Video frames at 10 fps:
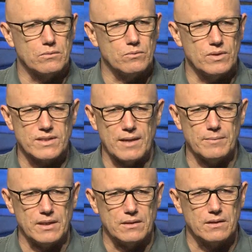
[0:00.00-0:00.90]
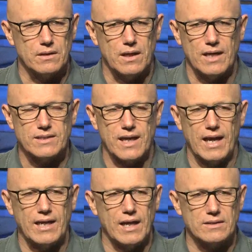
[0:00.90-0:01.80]
What does that mean? I say, hey
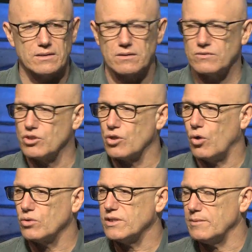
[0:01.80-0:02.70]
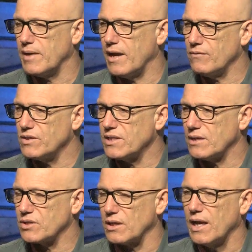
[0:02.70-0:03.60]
guys, to the whole team, every
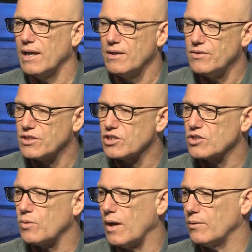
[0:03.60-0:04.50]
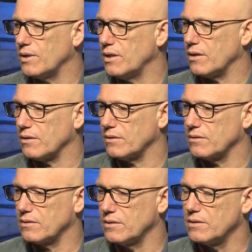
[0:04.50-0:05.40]
sound check, this is why we're here.
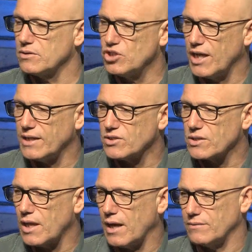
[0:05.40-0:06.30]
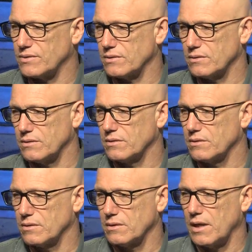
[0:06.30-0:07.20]
Change lives.
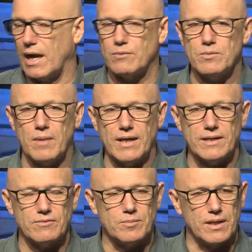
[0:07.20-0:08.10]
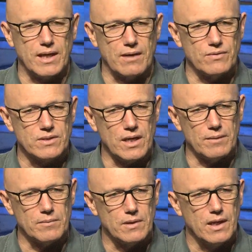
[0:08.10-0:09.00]
I remind everybody every
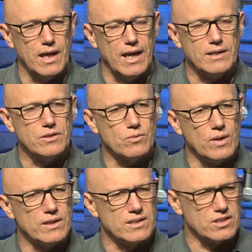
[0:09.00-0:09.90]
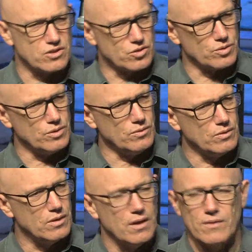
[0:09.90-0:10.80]
time, hey, you know what? Is it true
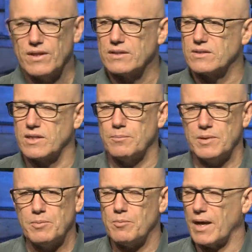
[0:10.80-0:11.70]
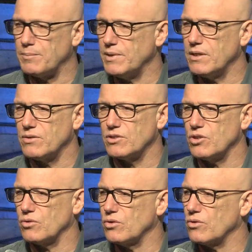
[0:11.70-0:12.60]
that some people might be here that
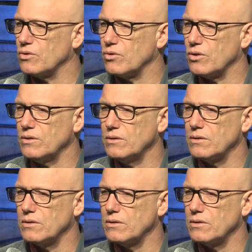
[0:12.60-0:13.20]
don't know the Lord?